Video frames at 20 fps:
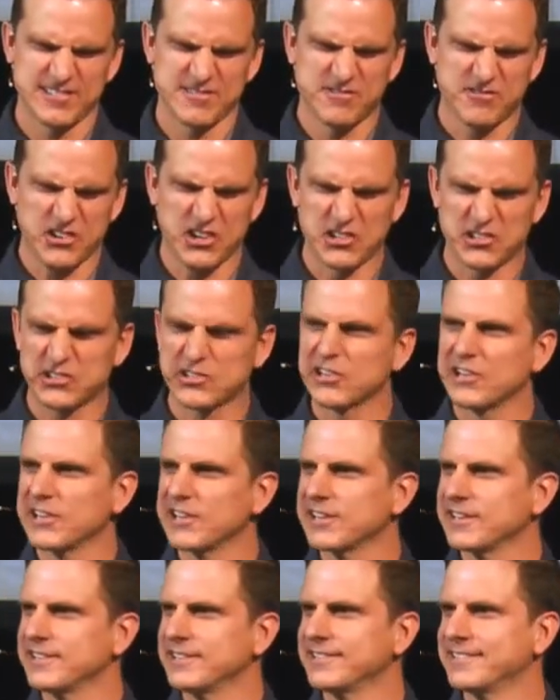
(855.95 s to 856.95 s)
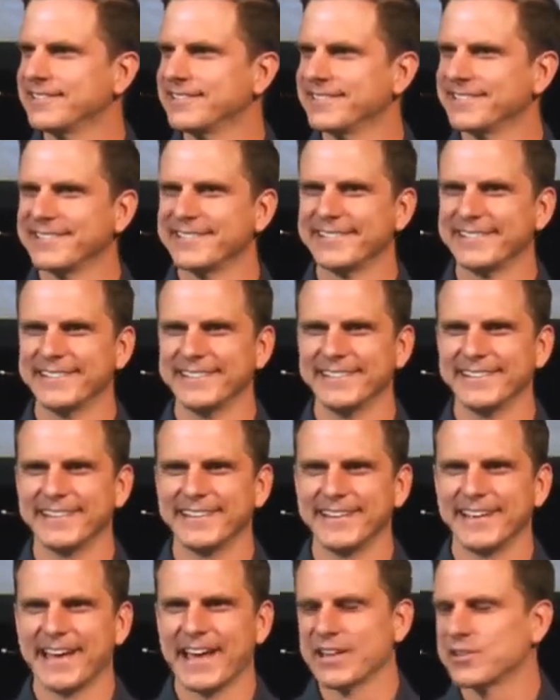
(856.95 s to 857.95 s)
frustrated,
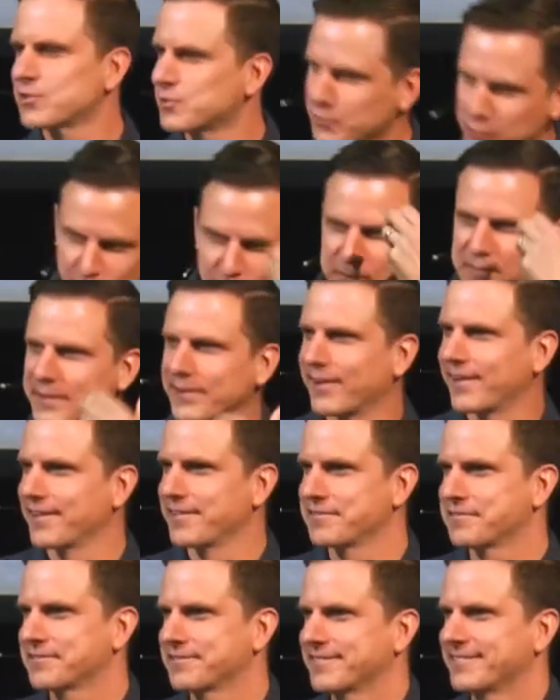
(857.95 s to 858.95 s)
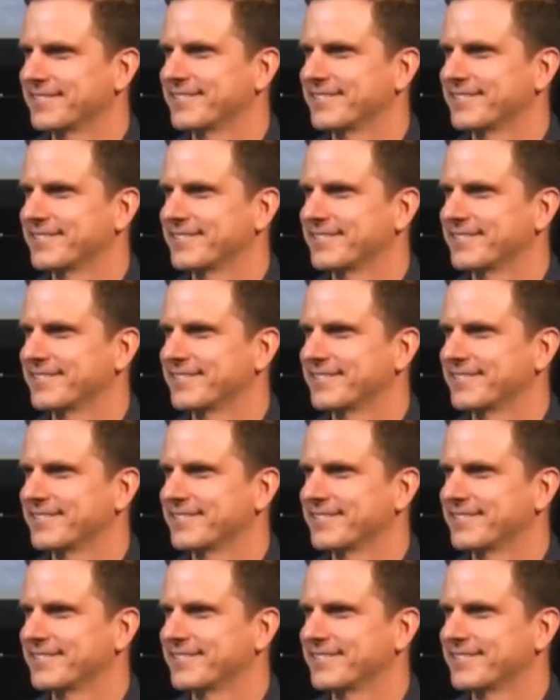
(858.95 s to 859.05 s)
and stormed off.